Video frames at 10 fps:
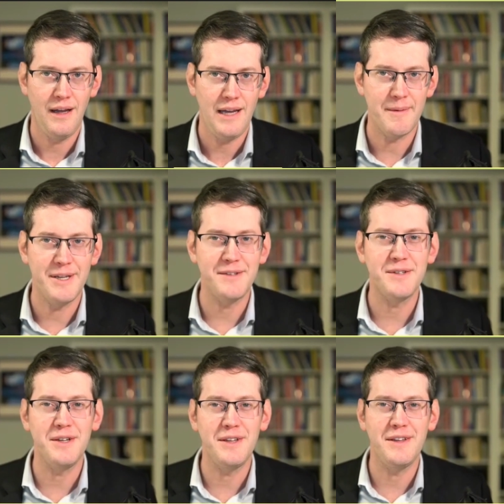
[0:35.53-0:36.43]
I mean,
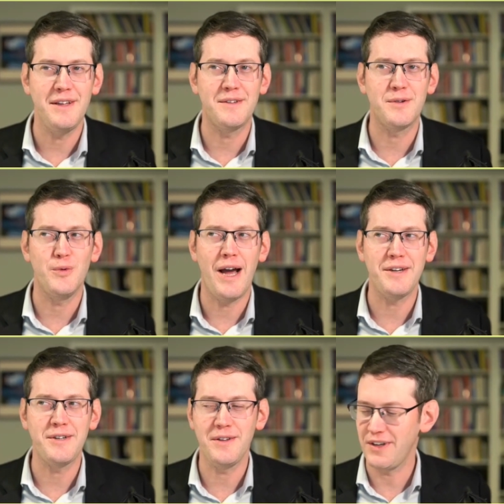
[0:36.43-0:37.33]
it's a
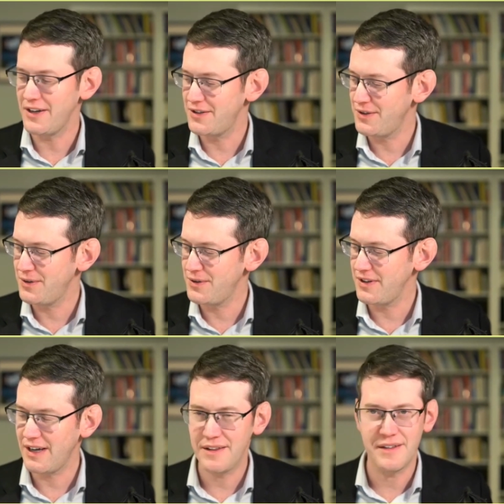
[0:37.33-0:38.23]
rationalization
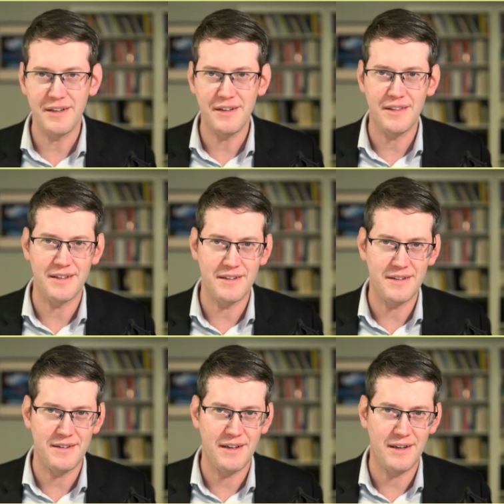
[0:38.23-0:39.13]
usually, I think, that
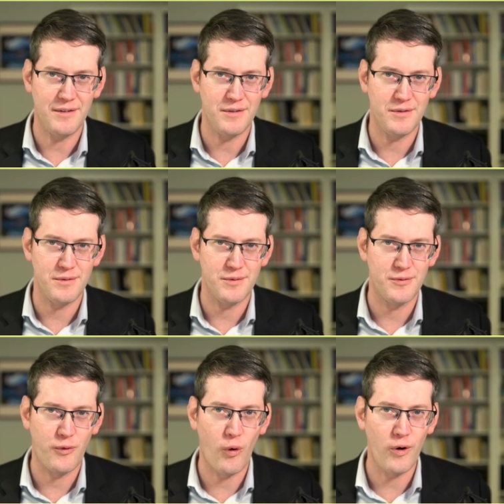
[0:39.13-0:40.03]

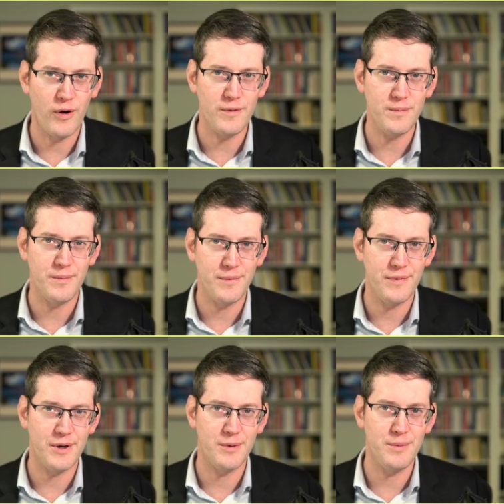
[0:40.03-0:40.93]
for
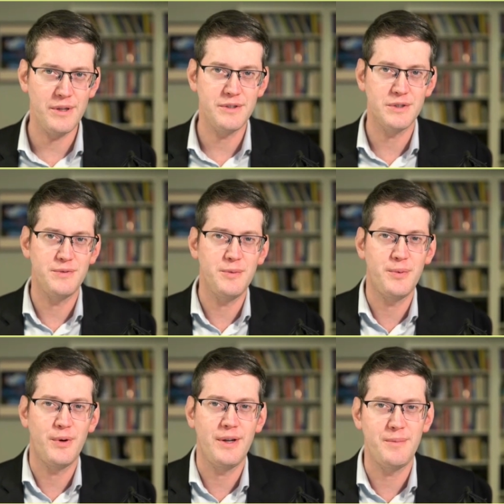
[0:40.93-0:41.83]
their religious
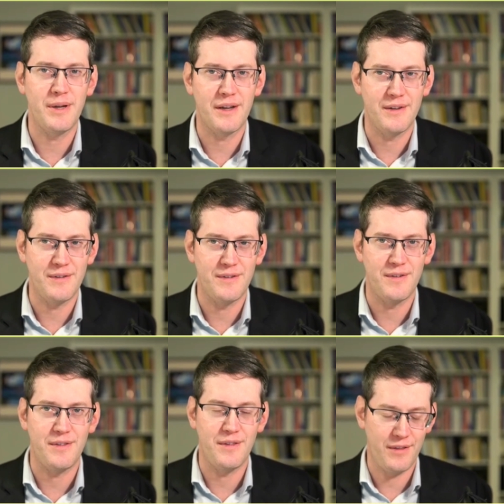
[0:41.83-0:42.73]
viewpoint,
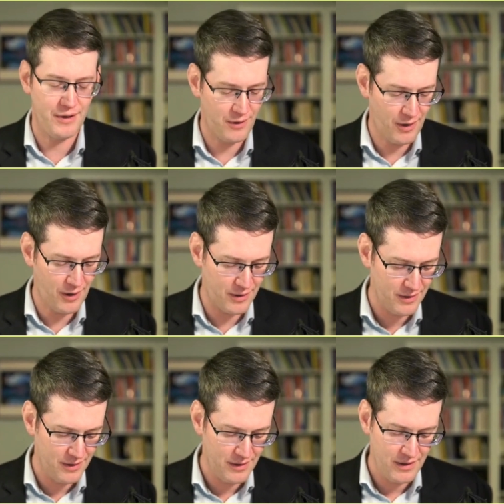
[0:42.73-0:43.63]
because there are
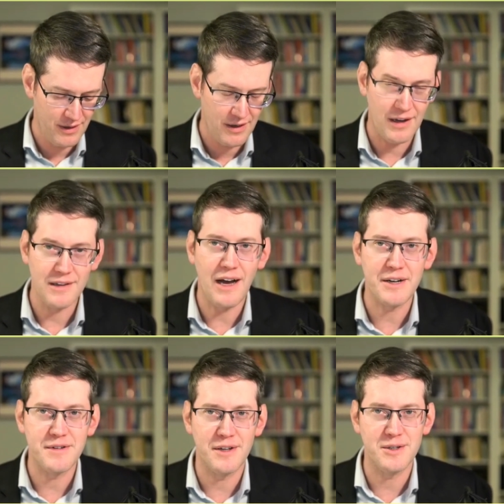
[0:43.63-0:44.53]
a lot
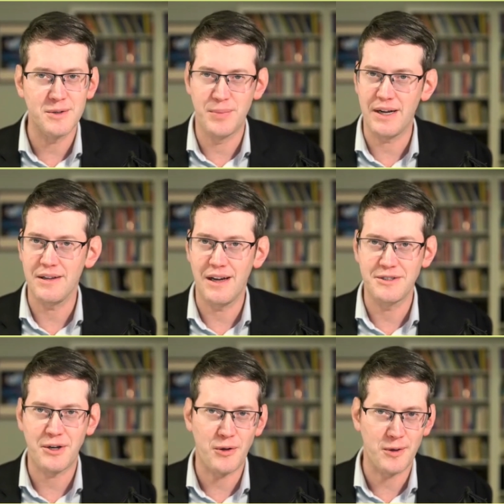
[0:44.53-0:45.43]
of other
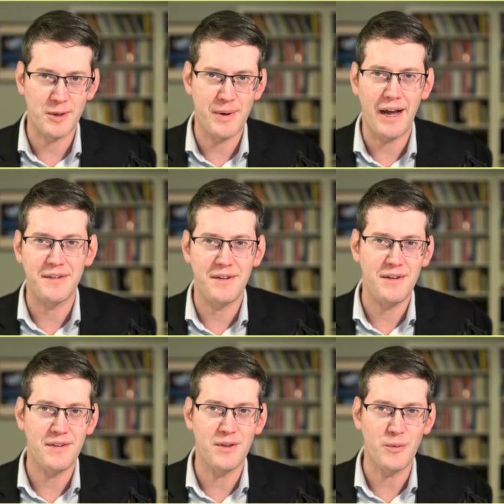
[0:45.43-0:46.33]
biological
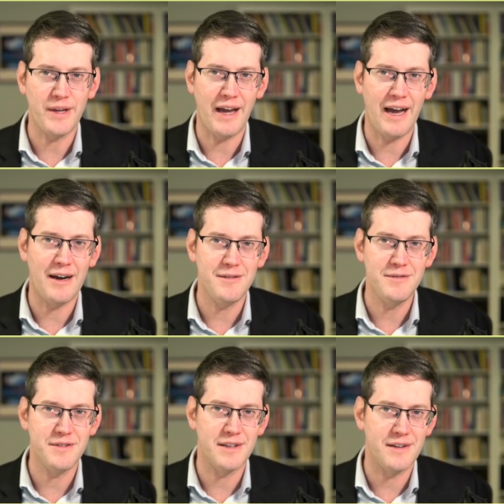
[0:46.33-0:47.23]
capacities that we
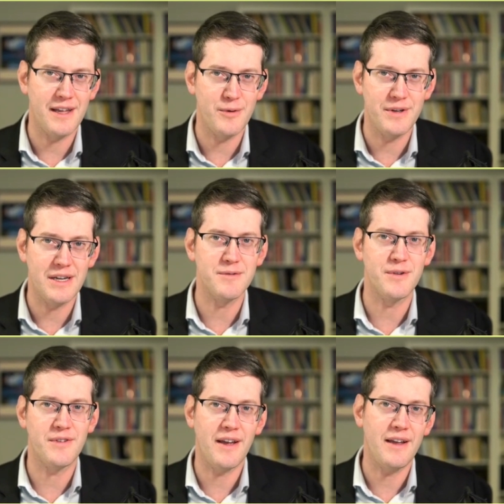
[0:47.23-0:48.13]
have that they would never
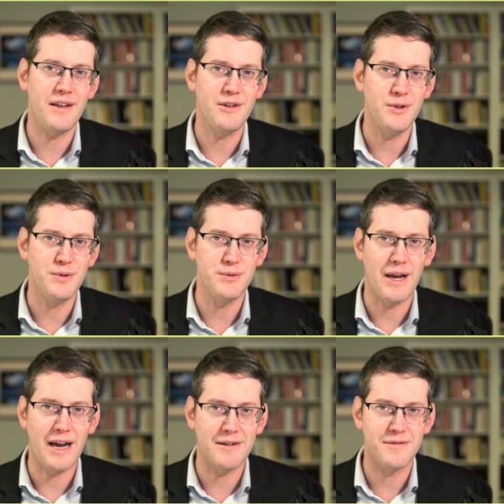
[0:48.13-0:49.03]
say you
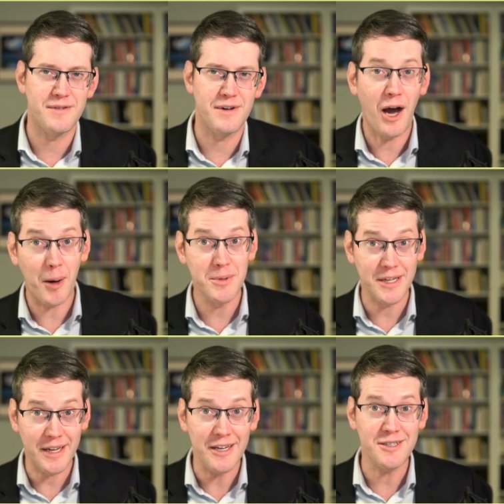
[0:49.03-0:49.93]
have an
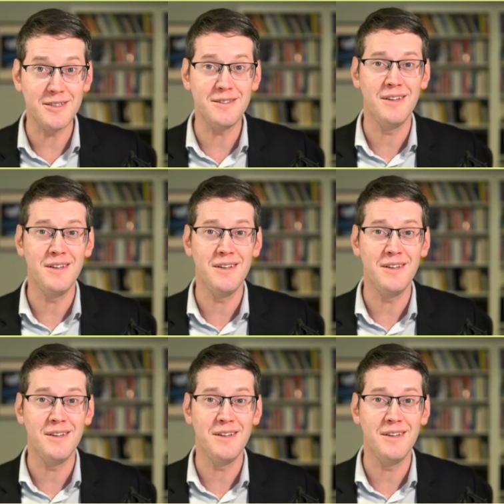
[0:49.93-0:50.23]
obligation